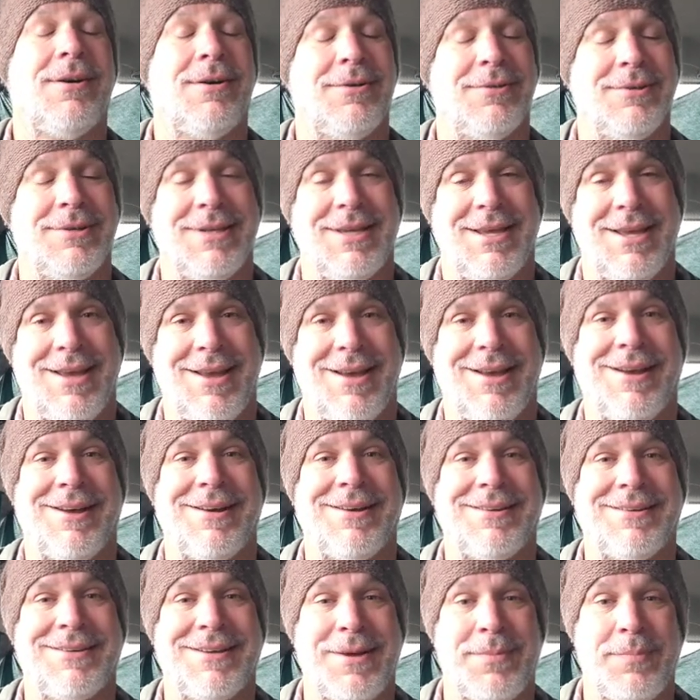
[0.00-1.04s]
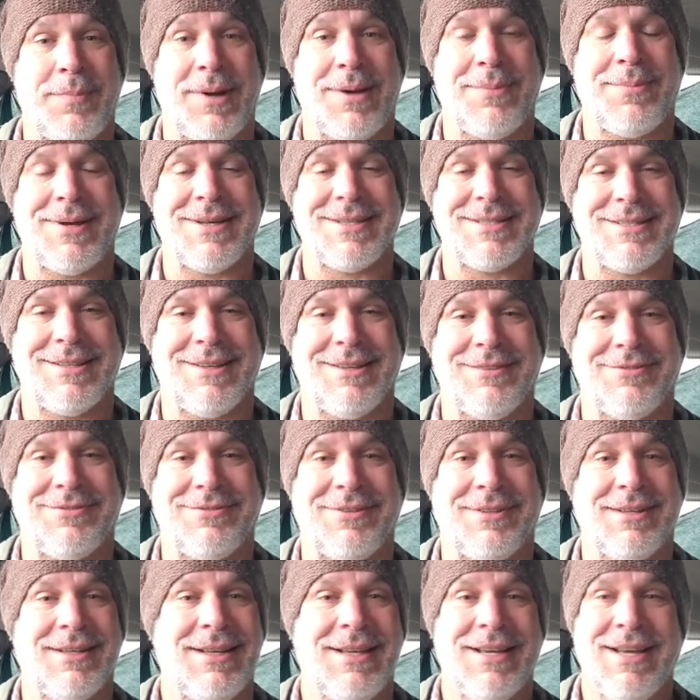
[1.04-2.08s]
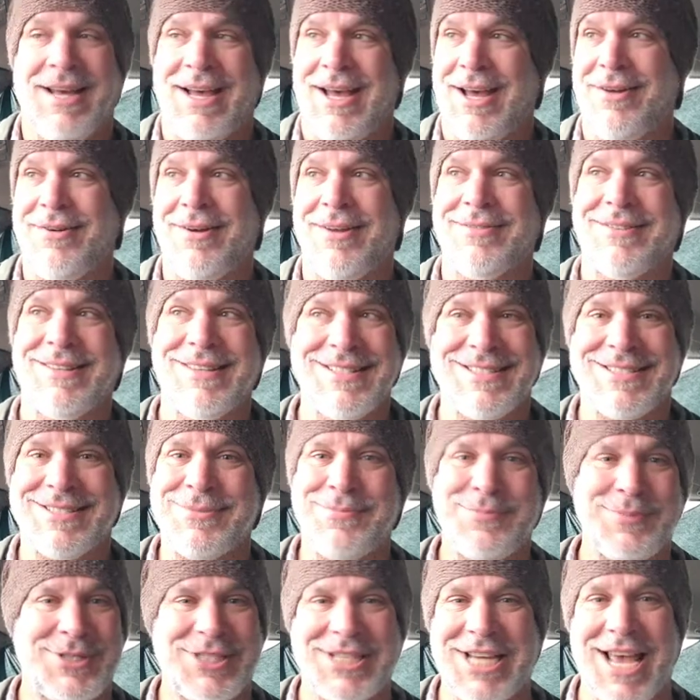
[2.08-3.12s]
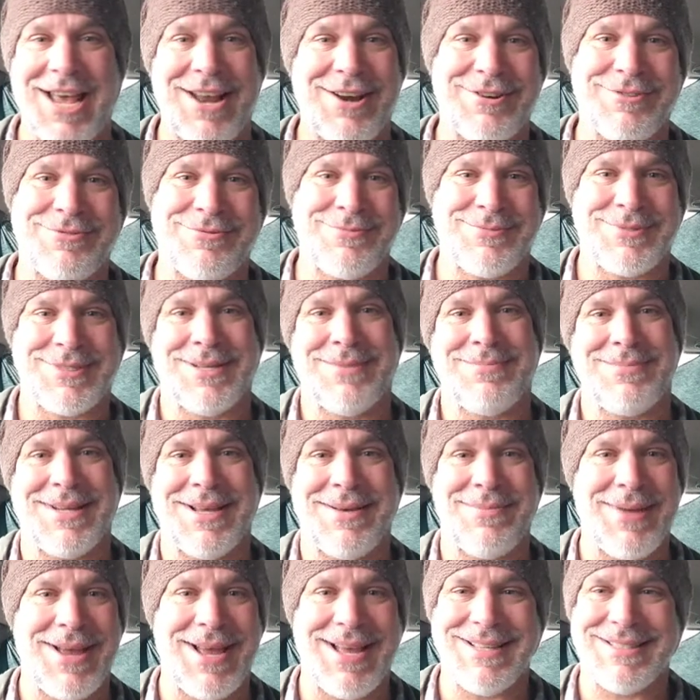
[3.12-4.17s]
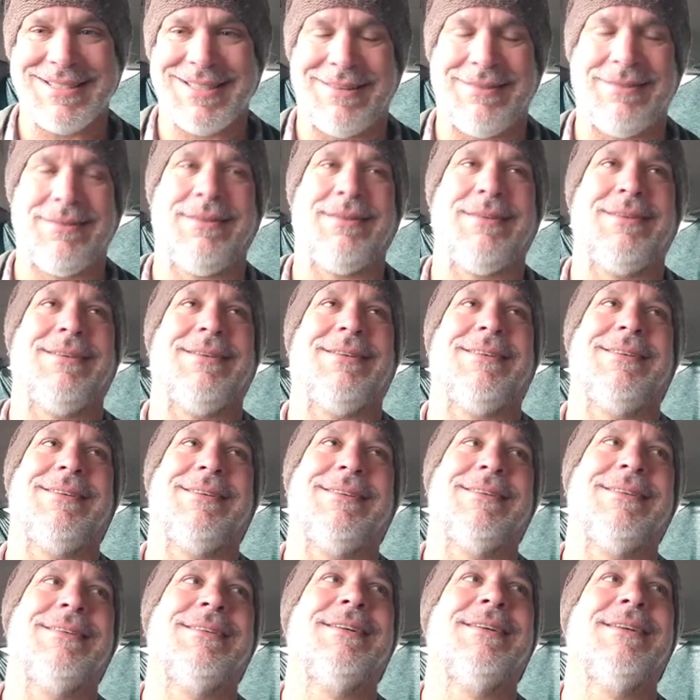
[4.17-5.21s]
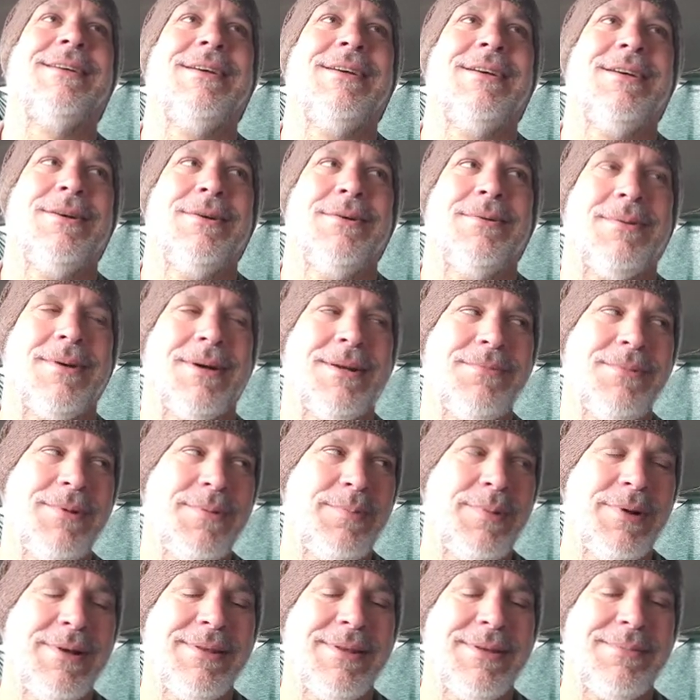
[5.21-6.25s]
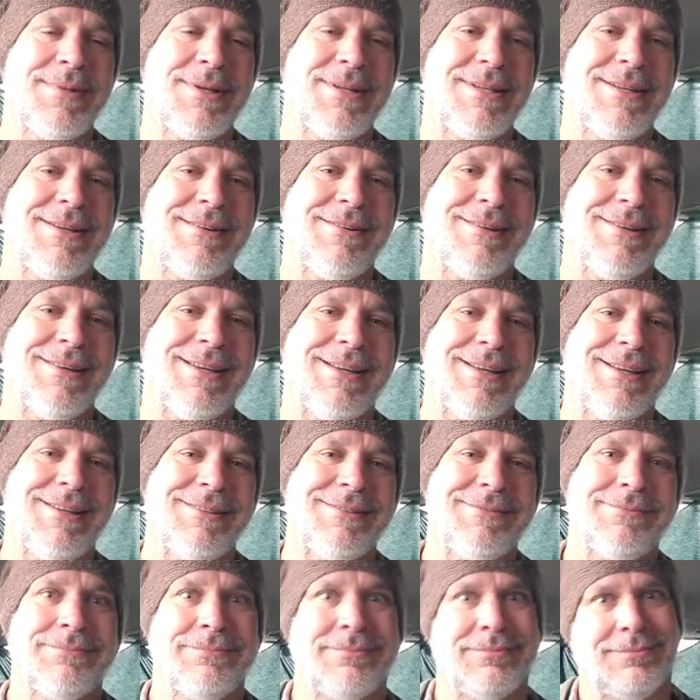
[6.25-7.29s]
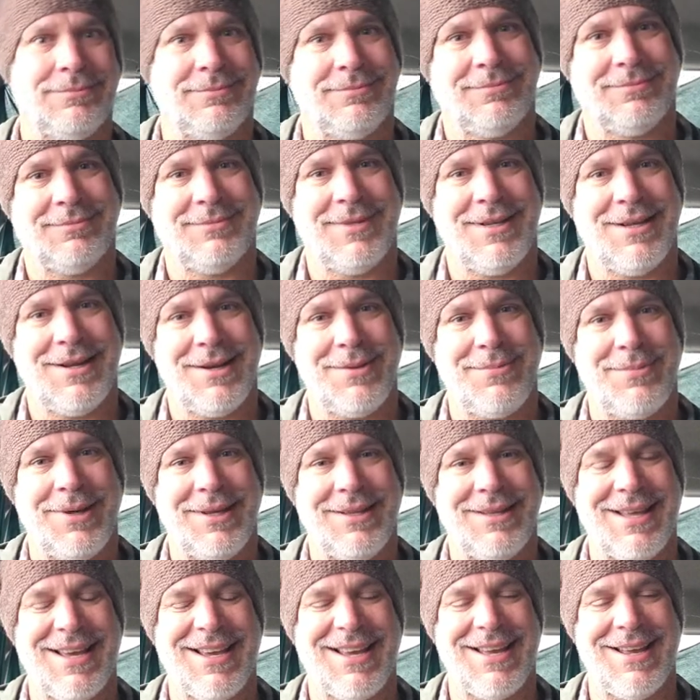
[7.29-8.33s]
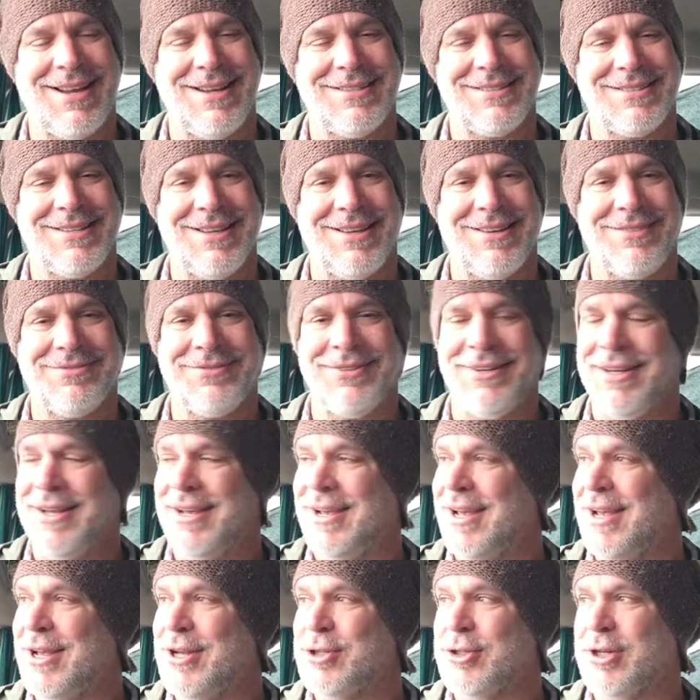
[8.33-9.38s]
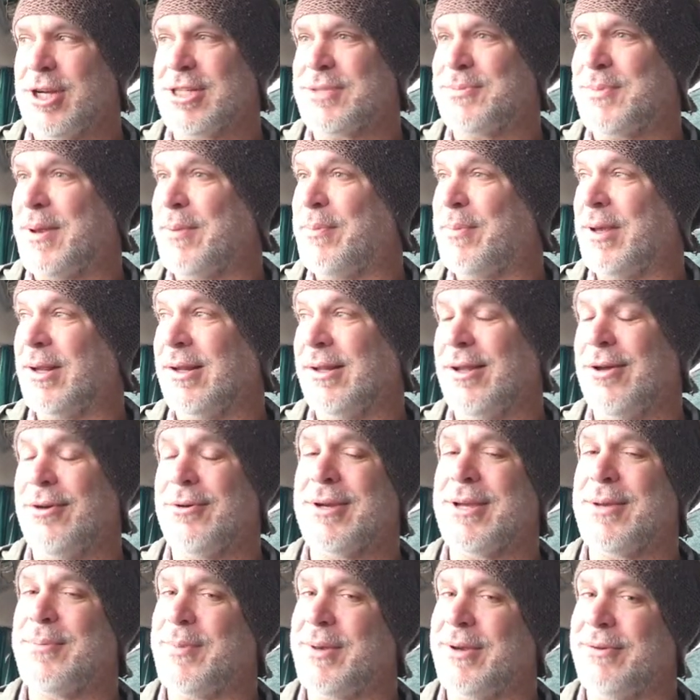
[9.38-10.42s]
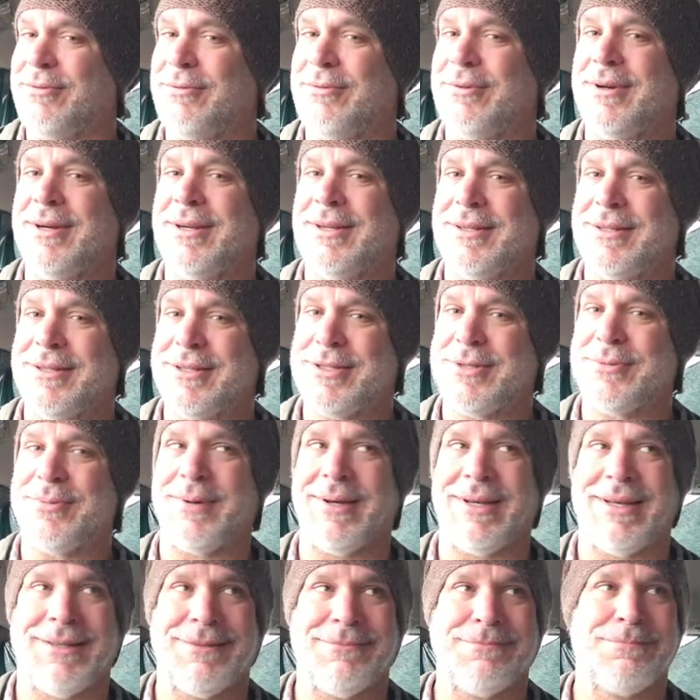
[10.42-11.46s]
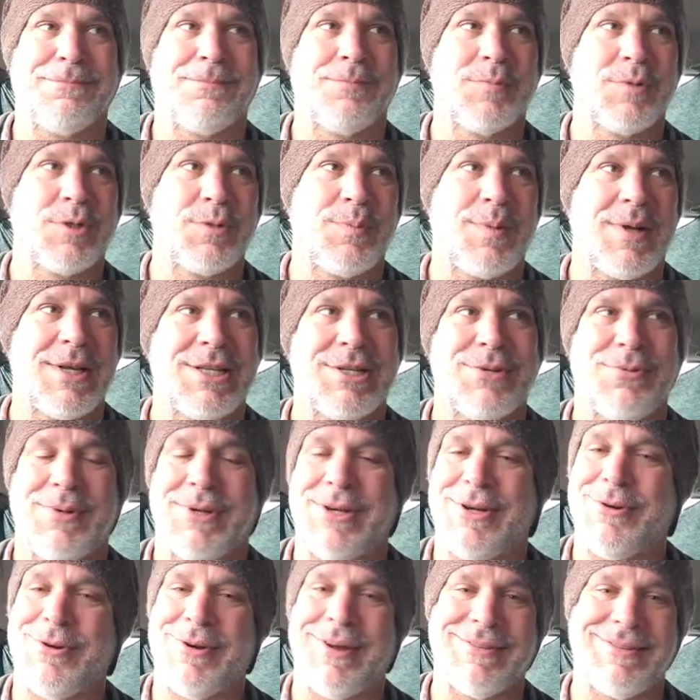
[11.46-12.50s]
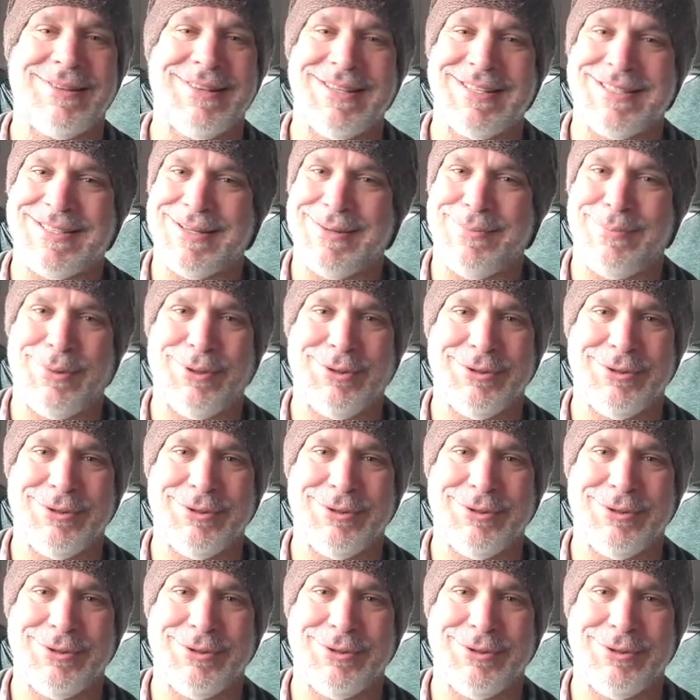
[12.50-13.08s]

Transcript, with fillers: Oh yeah, I'm by myself. I don't have to listen to them chatter from some dumbass that, why did we bring them to dinner again? You know what I mean? That kind of stuff. Trust me, being alone can be really sweet, especially when you don't have to listen to